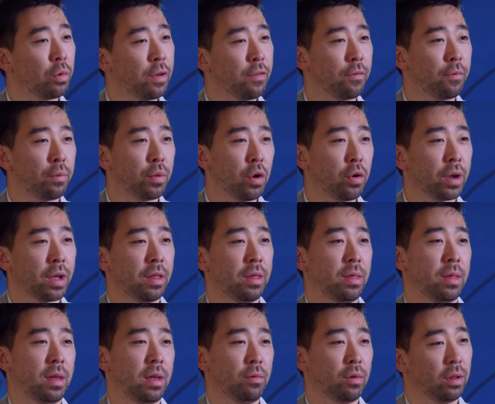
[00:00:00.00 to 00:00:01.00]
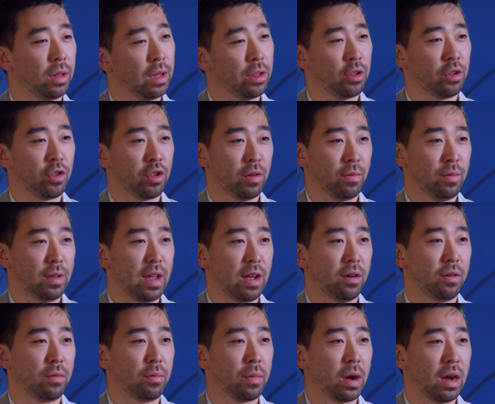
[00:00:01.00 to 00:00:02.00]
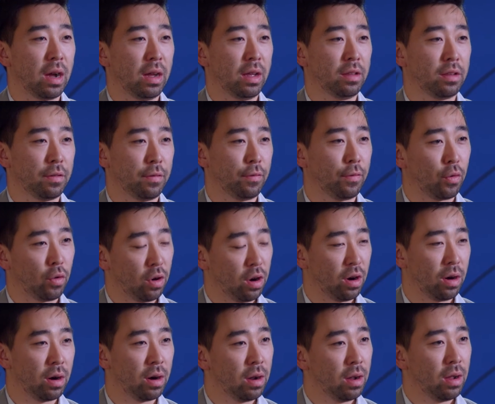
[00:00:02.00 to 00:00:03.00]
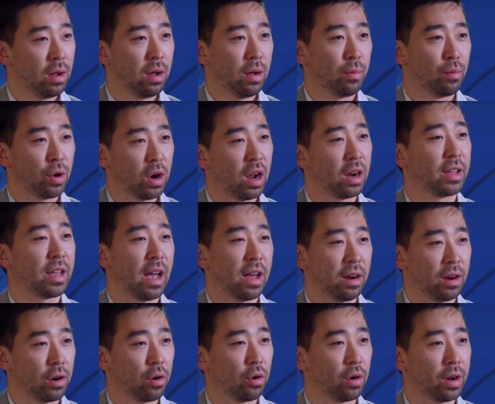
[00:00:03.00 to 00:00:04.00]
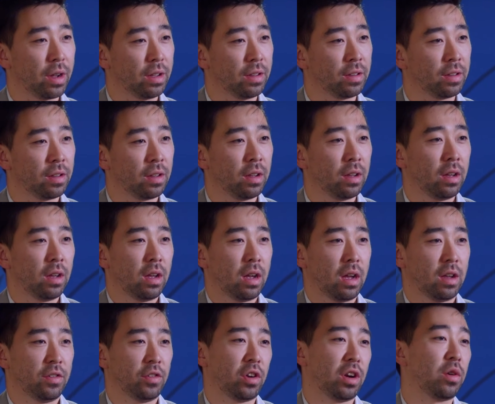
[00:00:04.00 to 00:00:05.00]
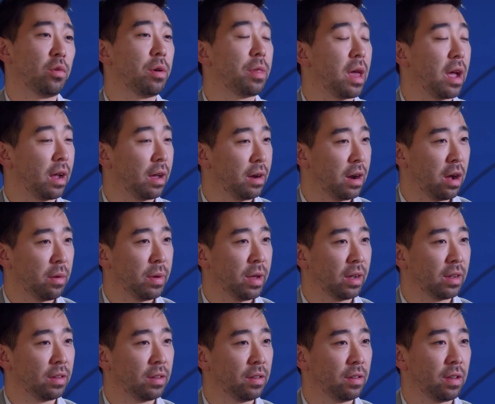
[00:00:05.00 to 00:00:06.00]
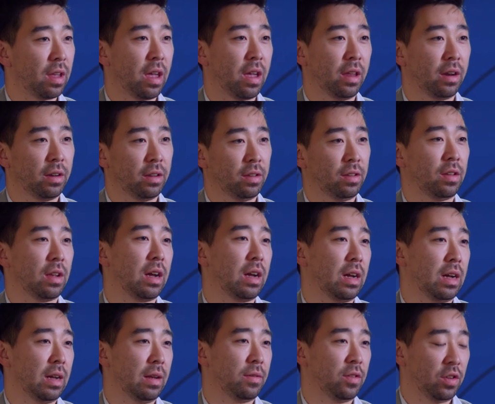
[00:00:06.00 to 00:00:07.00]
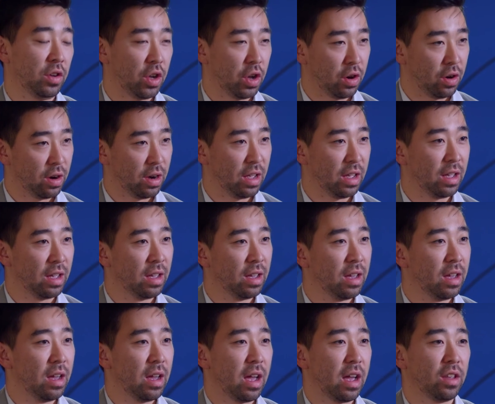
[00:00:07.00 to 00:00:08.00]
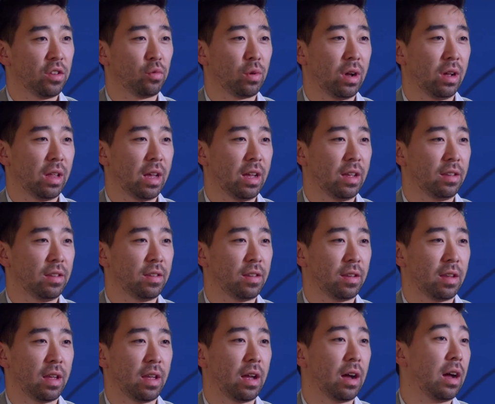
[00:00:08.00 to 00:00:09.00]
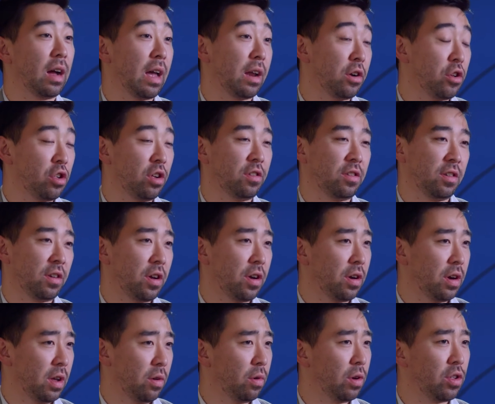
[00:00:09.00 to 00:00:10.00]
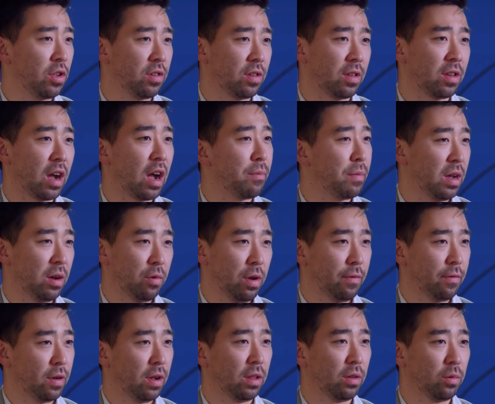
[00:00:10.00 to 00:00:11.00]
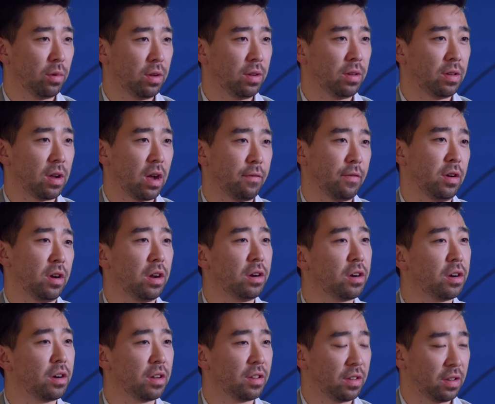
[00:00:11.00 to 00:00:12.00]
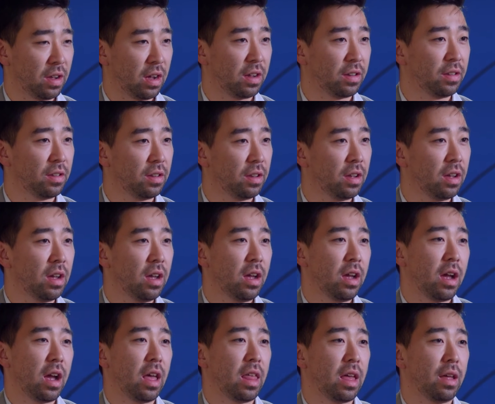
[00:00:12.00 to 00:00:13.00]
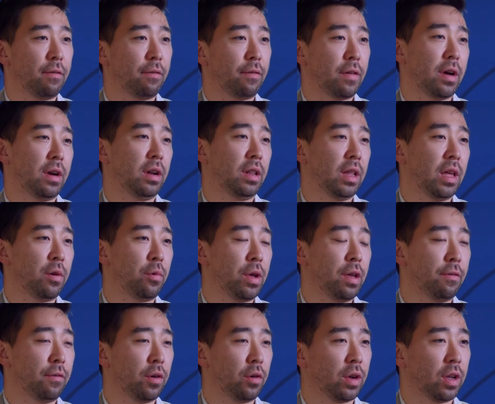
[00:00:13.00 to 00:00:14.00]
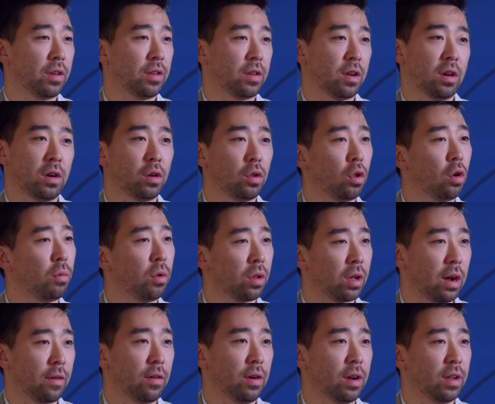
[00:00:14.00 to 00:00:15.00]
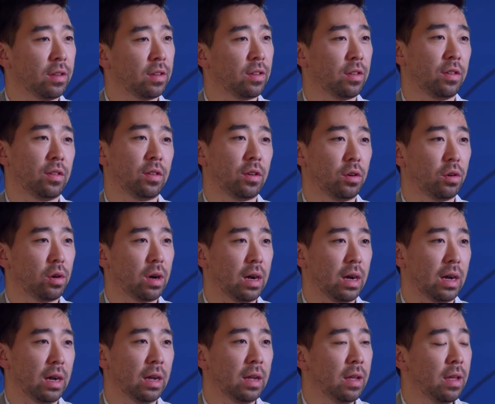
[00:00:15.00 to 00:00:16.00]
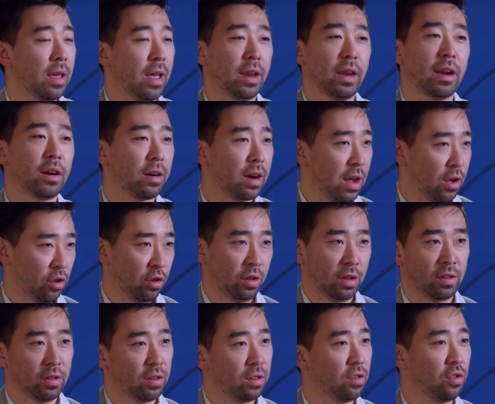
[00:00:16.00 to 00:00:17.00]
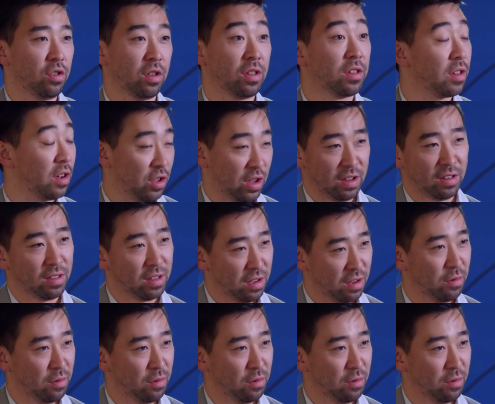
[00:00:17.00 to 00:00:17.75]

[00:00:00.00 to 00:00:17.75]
we've broken the relationship down uh, into four broad categories, uh, starting with economics and uh, security, as well as uh, energy security, which is a topic we felt was often under-discussed. And then finally, we focused on global governance, so uh, in international institutions such as the